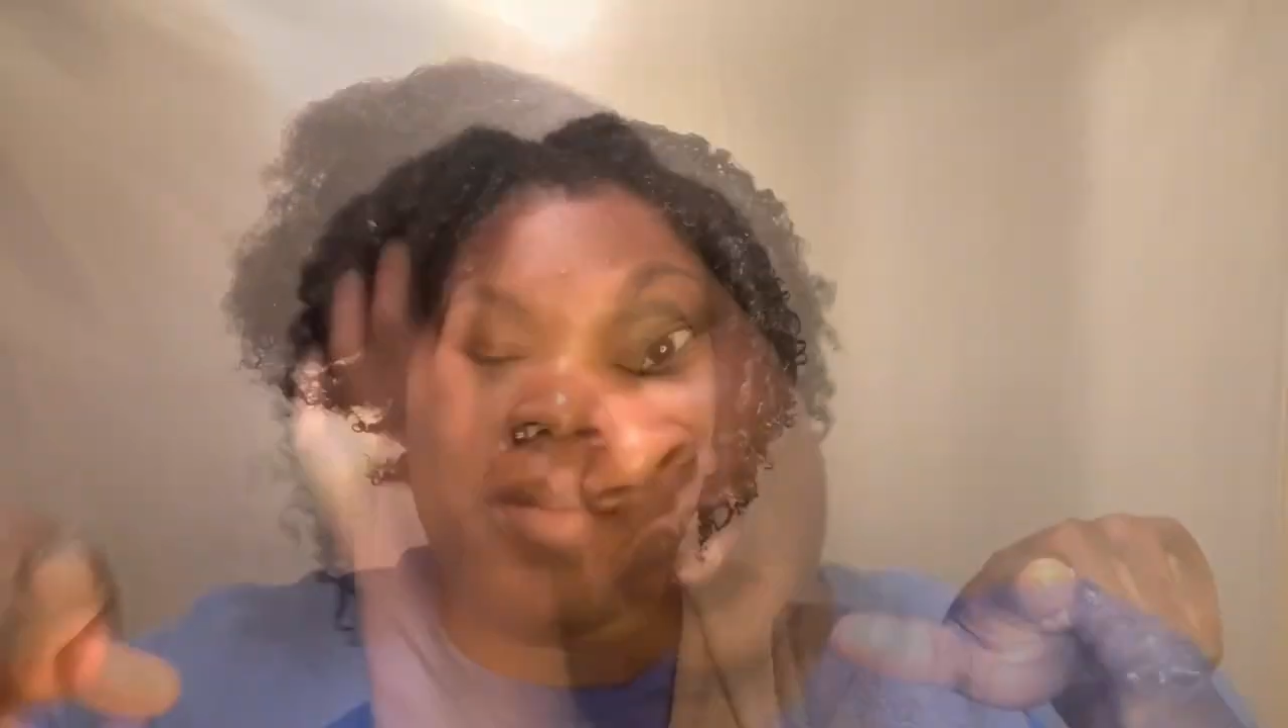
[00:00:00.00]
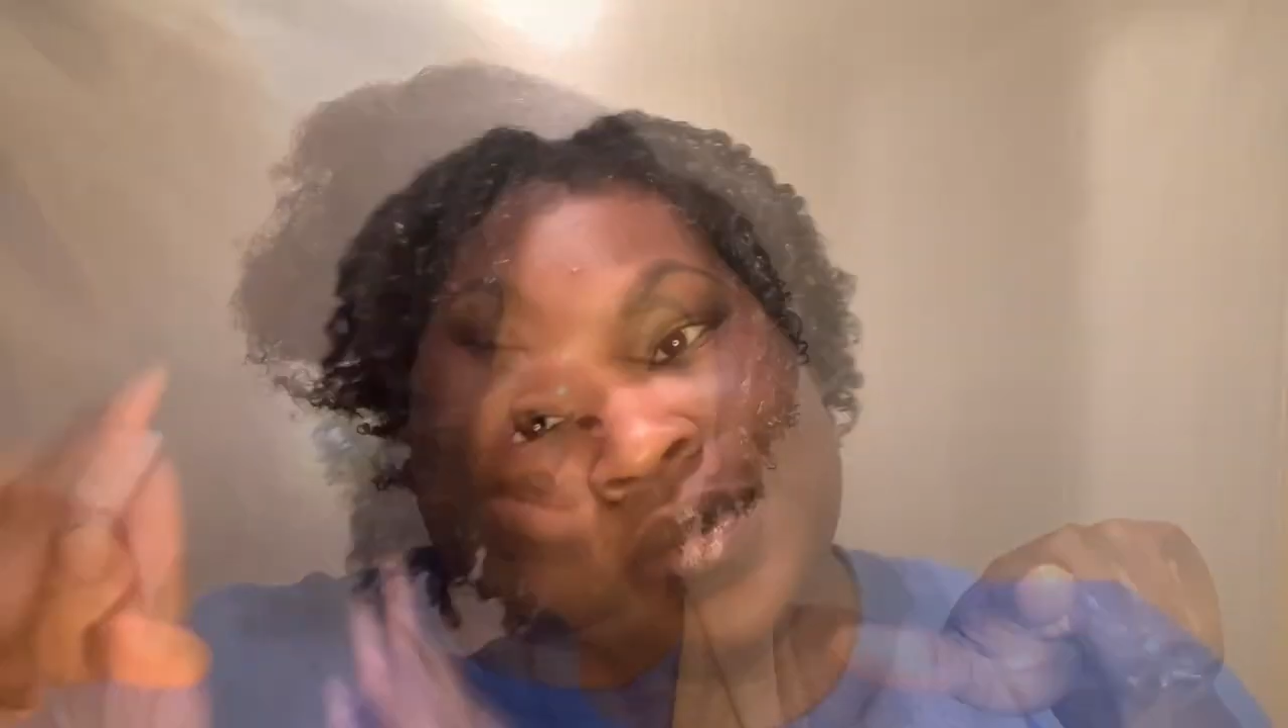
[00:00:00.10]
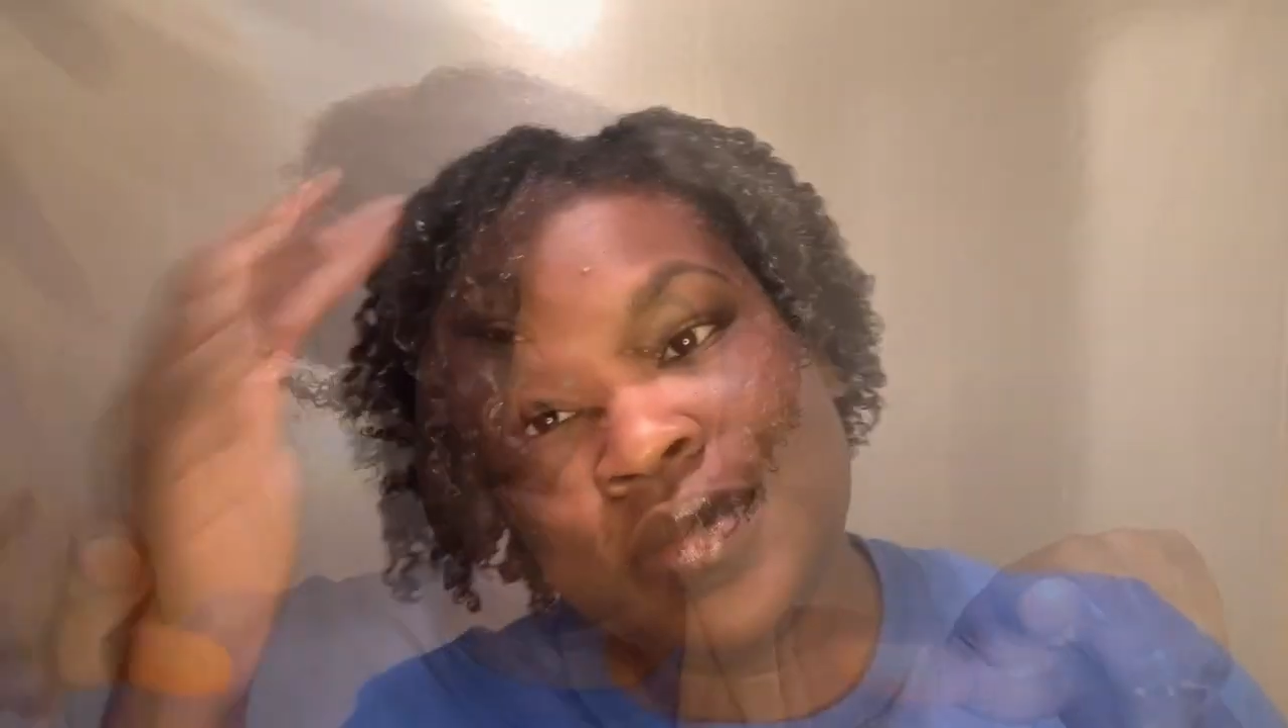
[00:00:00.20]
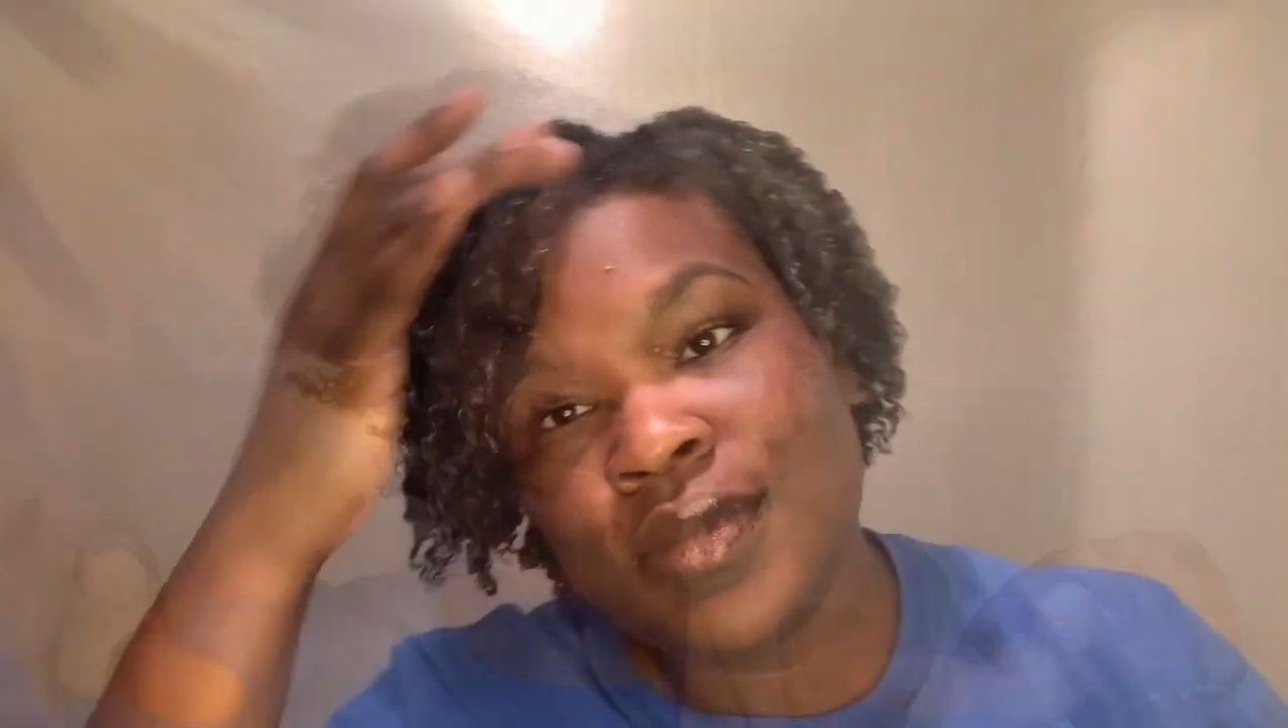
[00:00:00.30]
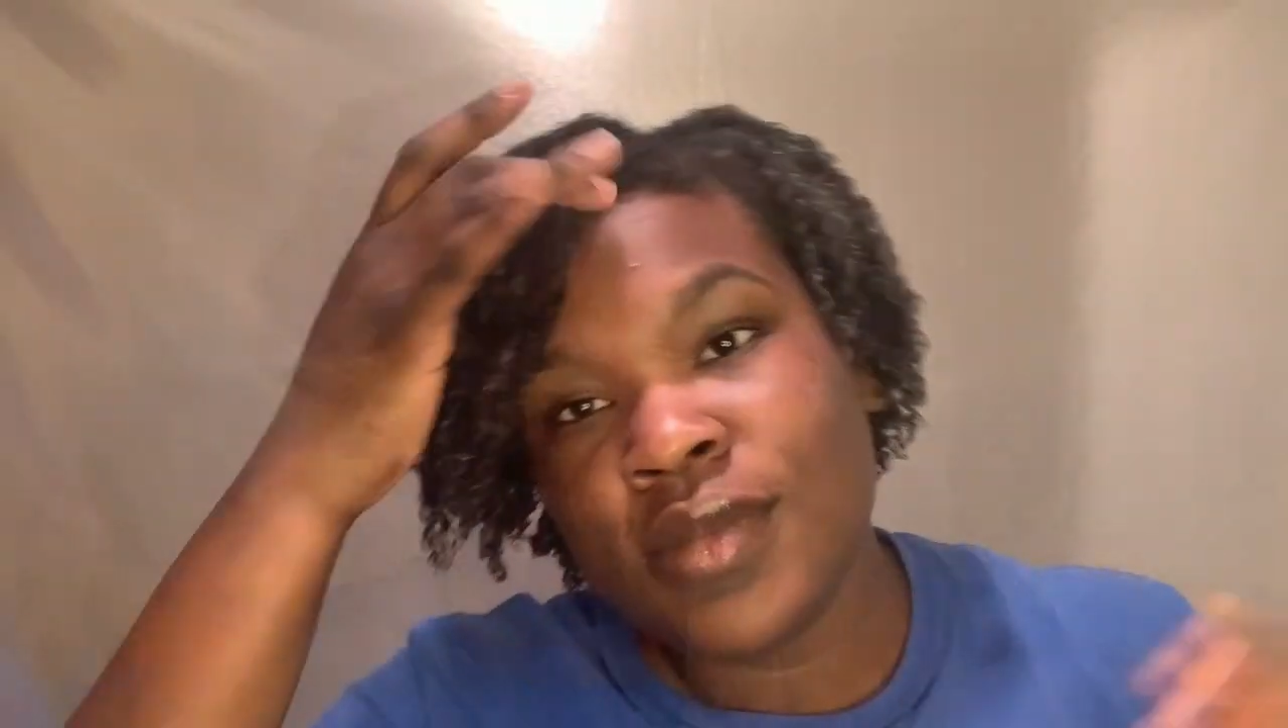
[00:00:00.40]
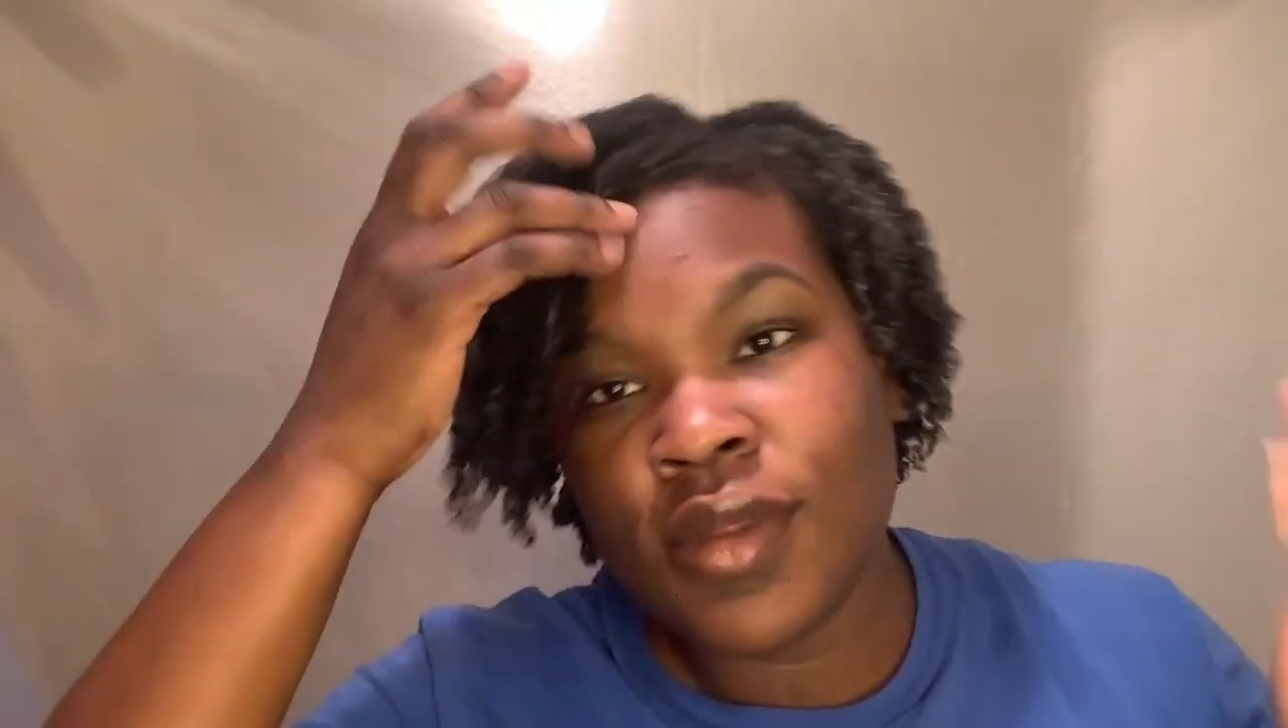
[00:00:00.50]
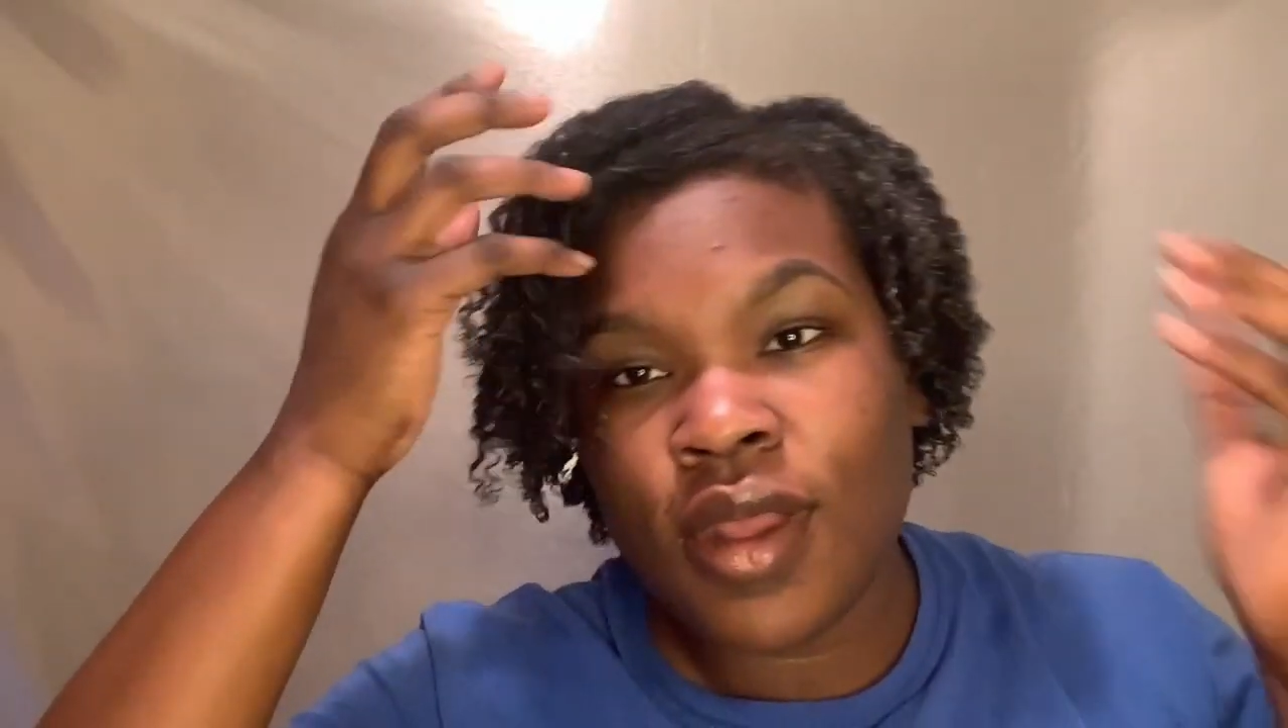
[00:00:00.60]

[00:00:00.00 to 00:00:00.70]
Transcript: I'll be back.